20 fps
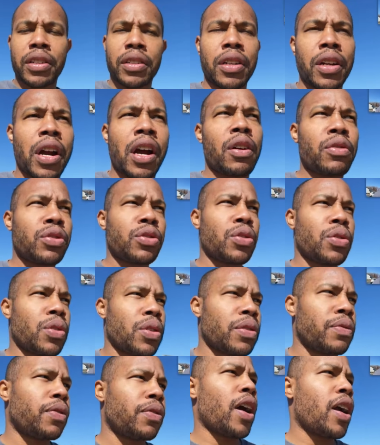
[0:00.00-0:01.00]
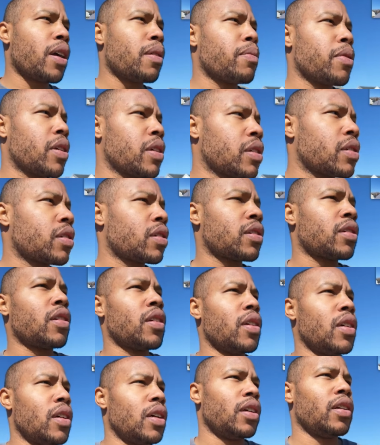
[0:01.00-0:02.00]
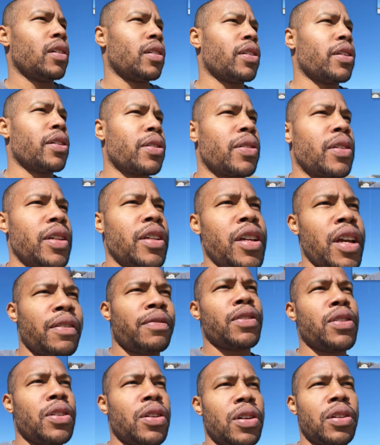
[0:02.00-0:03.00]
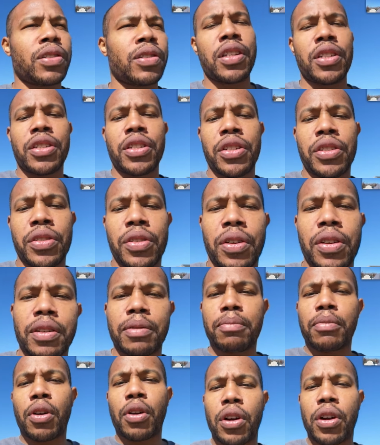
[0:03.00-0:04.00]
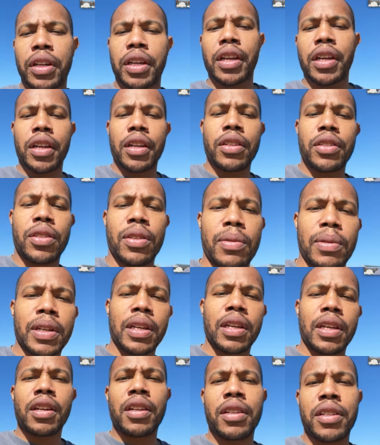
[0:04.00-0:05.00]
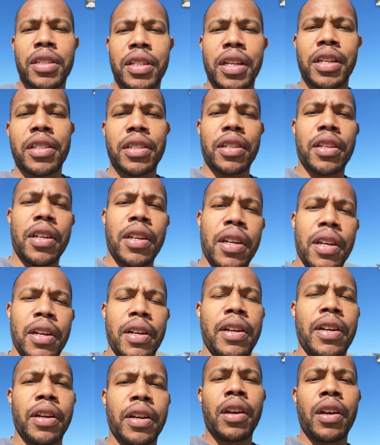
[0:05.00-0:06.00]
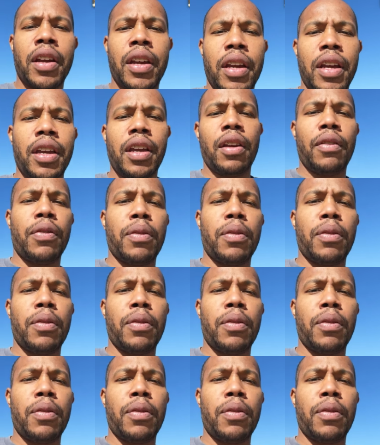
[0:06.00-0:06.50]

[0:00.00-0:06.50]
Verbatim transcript: around the neighborhood, and just saw what it could potentially do as a vlogging camera. Literally